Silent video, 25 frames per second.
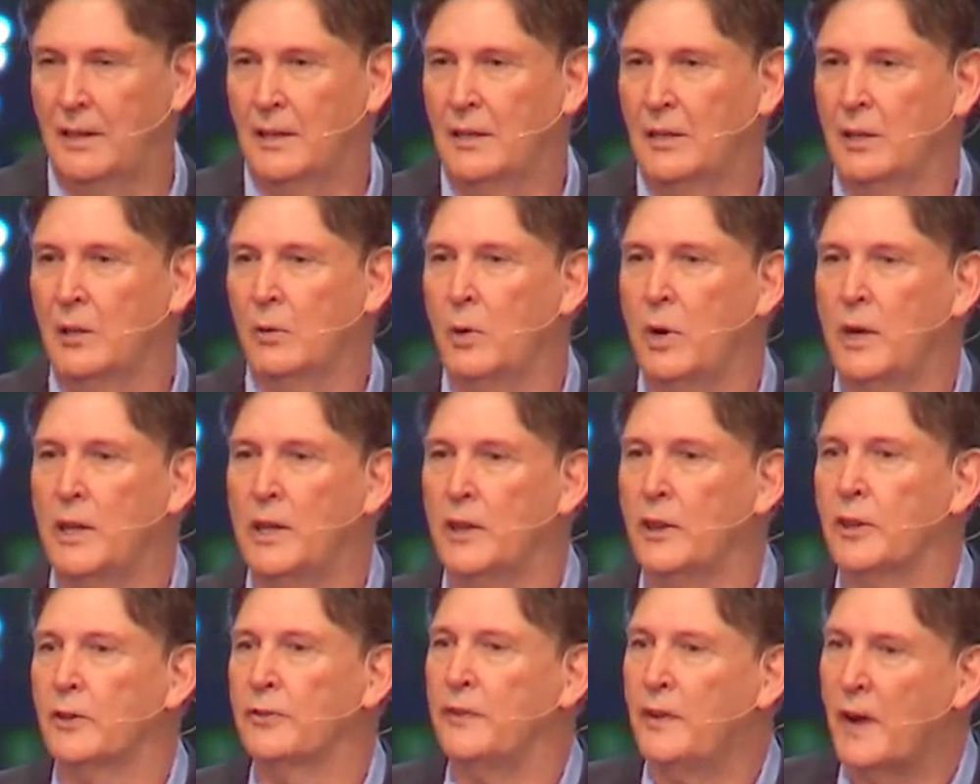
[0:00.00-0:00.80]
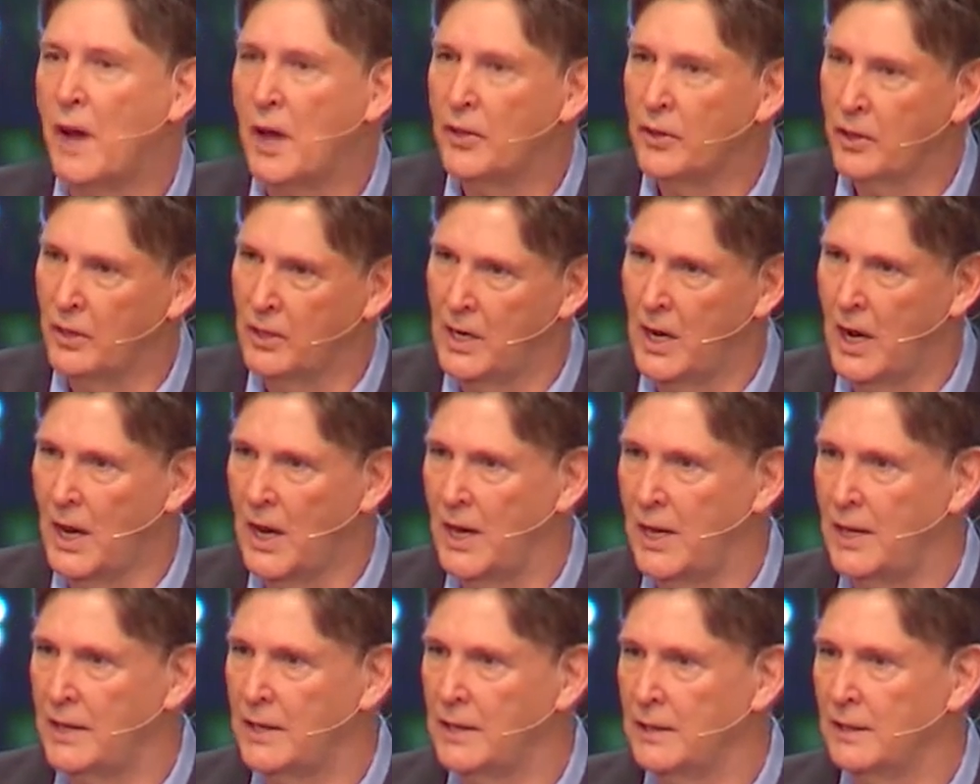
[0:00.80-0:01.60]
the way that the Father
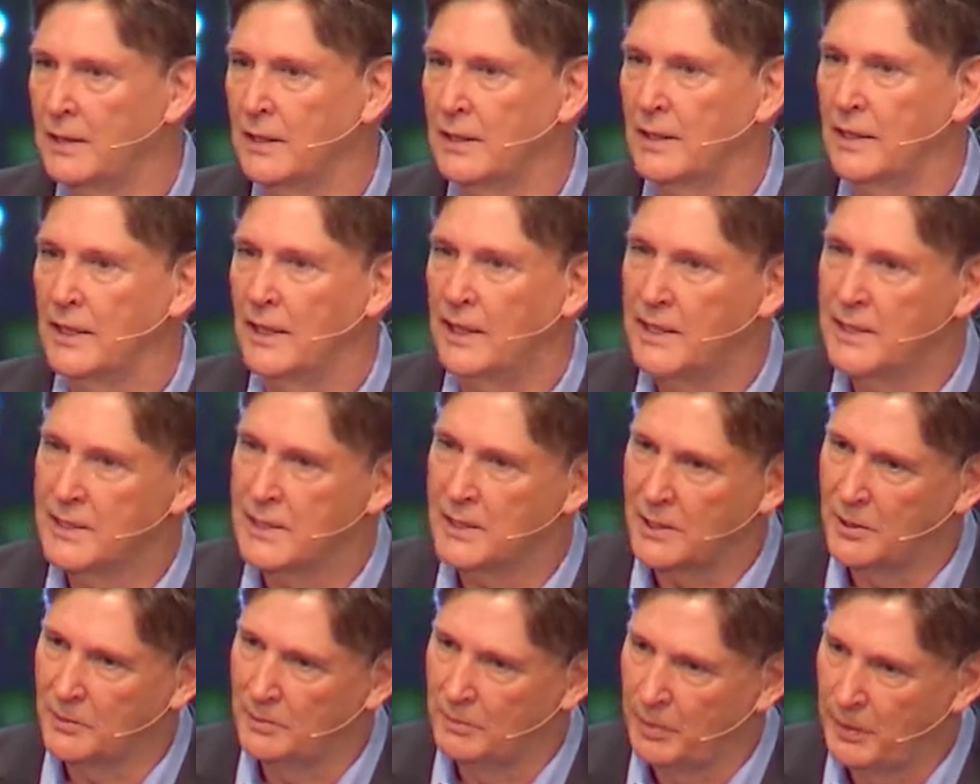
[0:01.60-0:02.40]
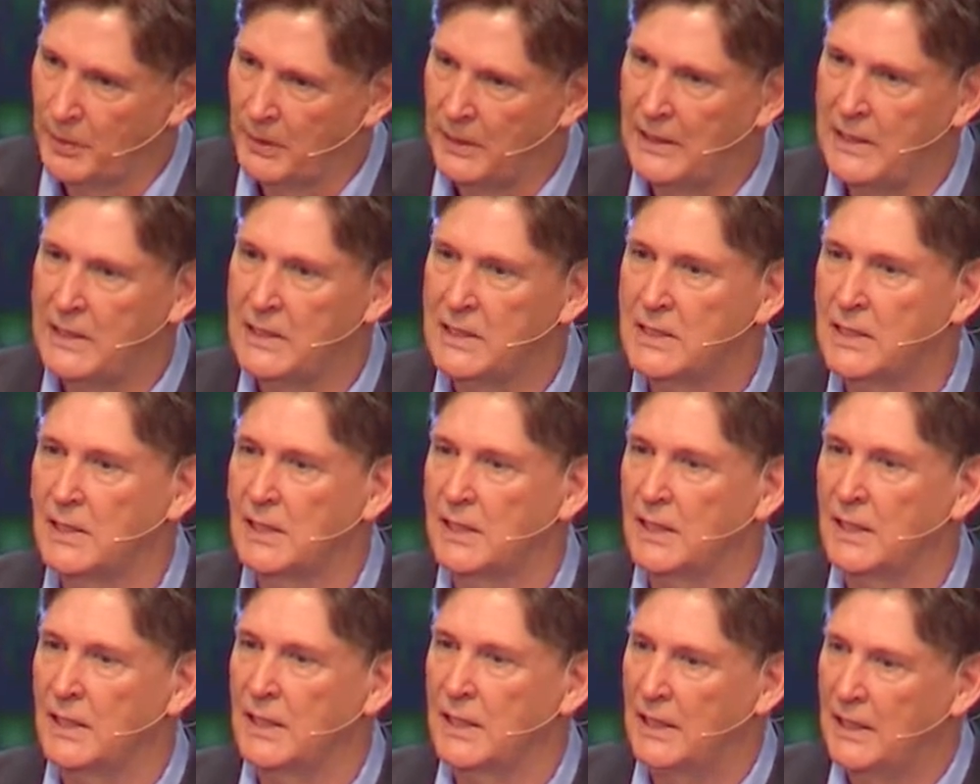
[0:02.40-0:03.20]
God is complete
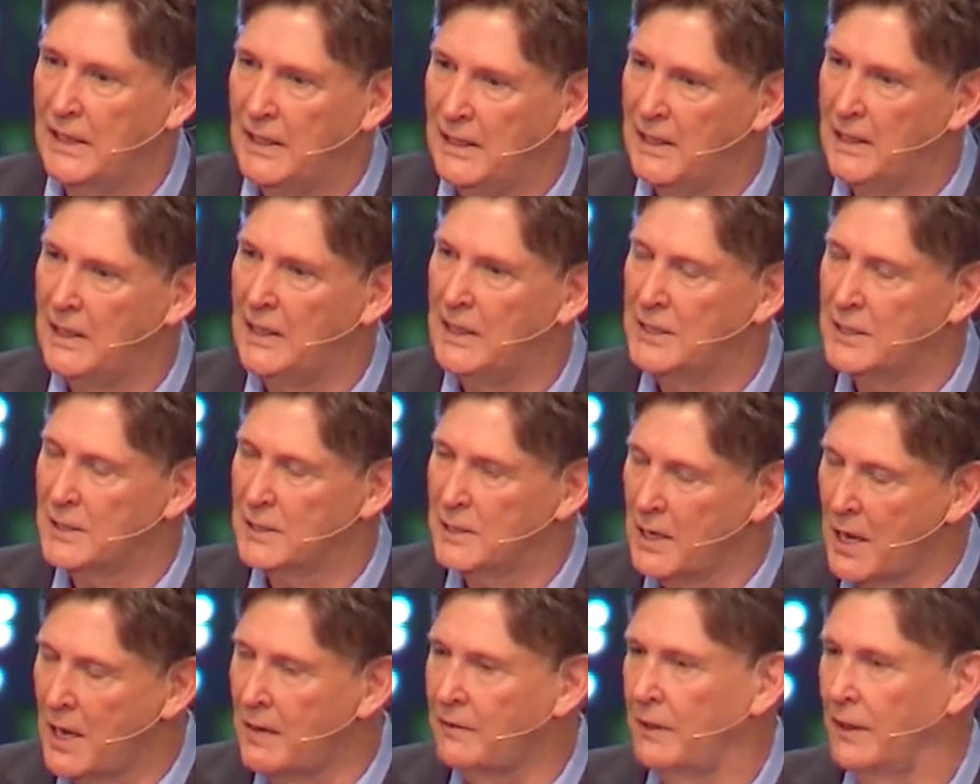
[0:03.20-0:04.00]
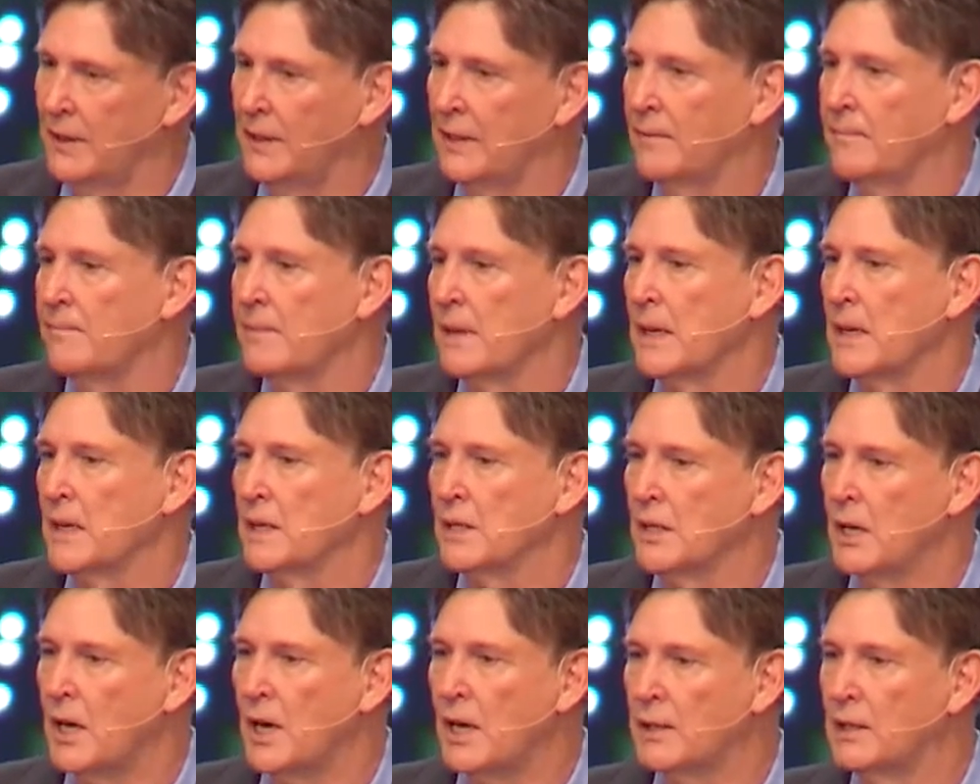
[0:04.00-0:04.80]
in His loving.
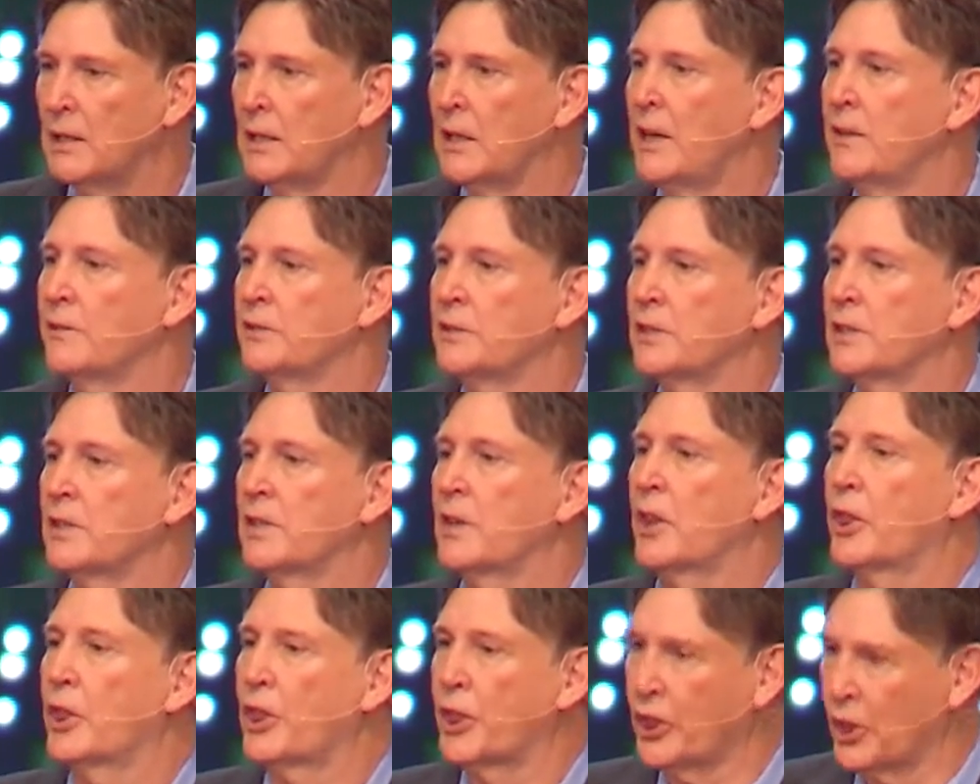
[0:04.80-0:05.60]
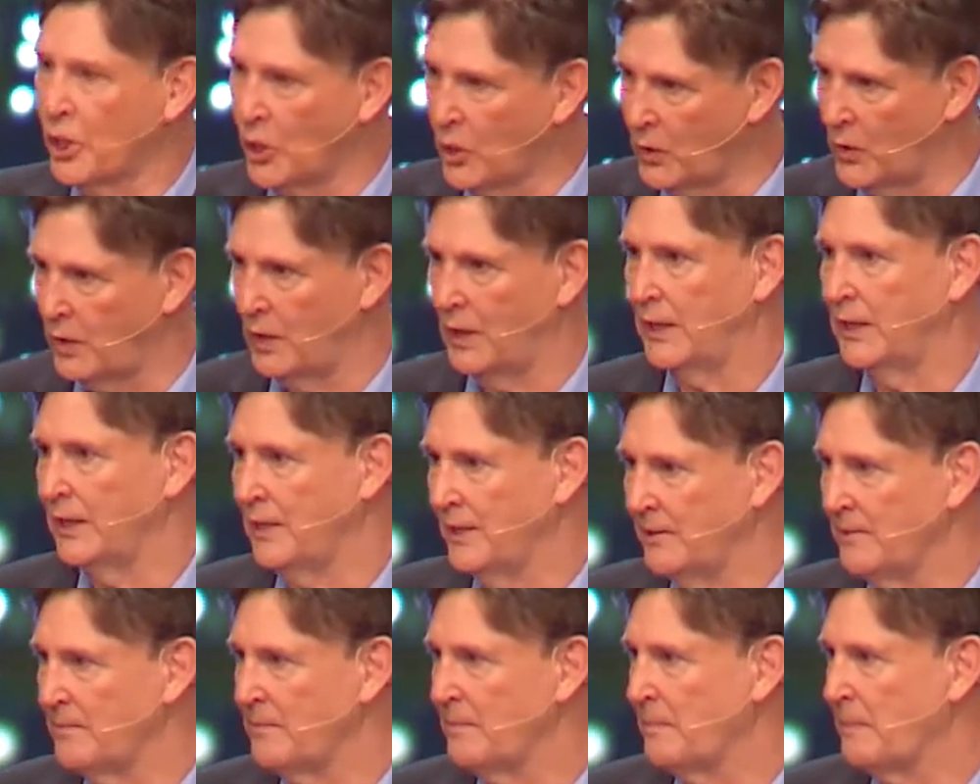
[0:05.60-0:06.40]
God loves thoroughly.
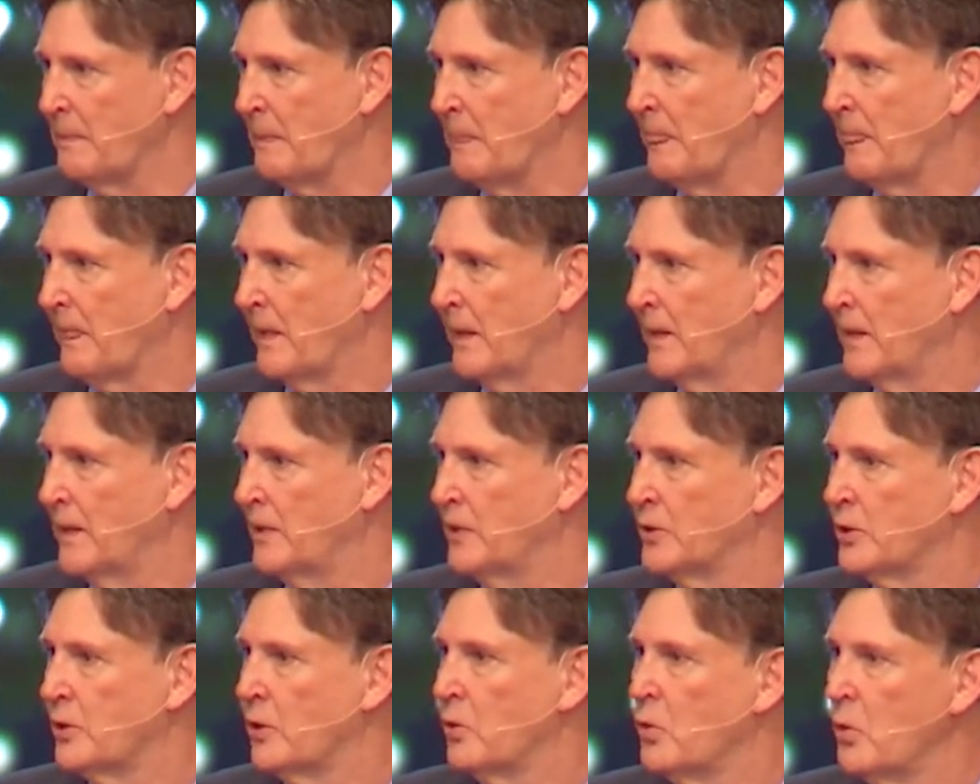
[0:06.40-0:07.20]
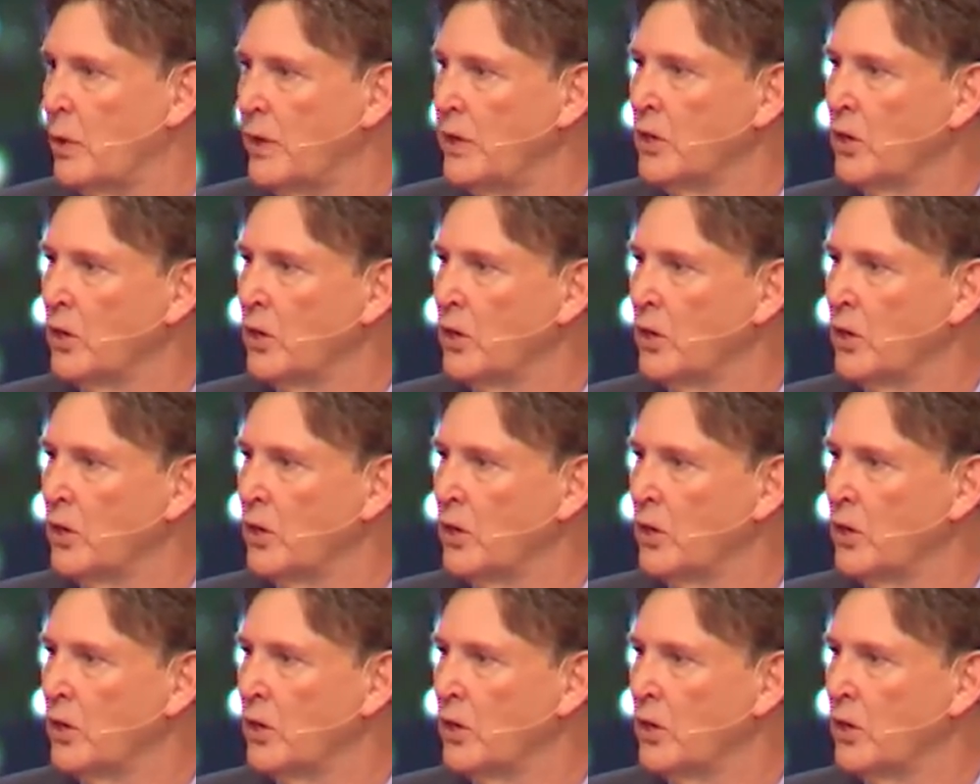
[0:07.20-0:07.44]
And so we